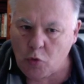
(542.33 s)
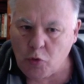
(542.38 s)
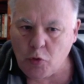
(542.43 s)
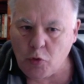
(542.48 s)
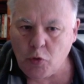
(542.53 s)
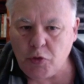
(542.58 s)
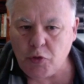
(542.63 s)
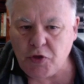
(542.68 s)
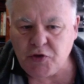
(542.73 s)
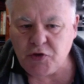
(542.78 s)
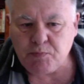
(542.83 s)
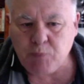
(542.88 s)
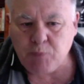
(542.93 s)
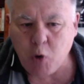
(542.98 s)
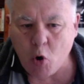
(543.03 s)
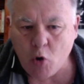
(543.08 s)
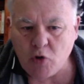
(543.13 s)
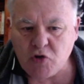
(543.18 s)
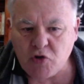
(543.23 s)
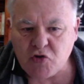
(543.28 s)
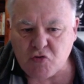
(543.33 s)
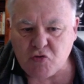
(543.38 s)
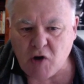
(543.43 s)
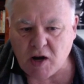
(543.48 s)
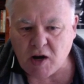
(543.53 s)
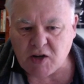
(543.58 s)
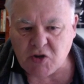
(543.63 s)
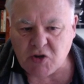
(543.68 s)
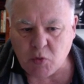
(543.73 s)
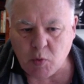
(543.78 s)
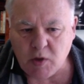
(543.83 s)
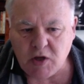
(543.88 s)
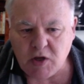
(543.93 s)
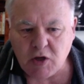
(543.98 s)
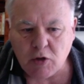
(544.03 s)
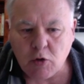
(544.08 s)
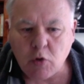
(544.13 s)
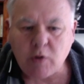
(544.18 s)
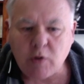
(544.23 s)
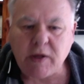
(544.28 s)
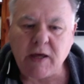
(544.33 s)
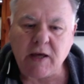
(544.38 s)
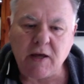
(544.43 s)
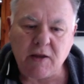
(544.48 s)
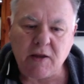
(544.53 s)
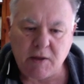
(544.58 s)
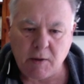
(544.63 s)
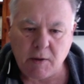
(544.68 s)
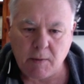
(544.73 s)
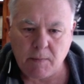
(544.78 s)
this pawn structure, when you're looking at